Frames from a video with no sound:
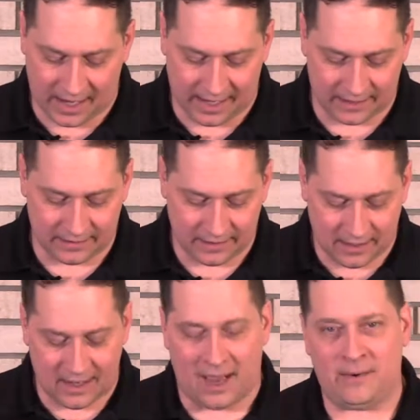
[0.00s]
And
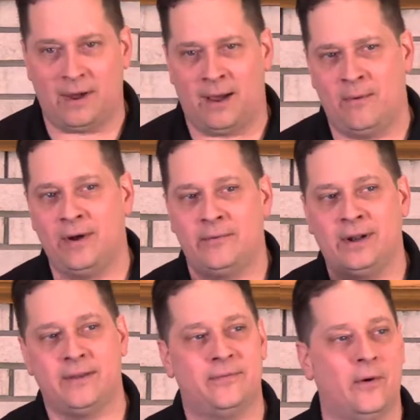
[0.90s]
I, want to
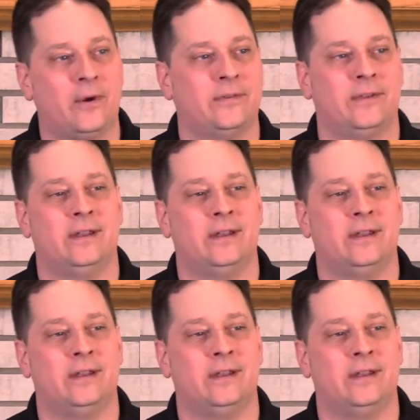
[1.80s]
really focus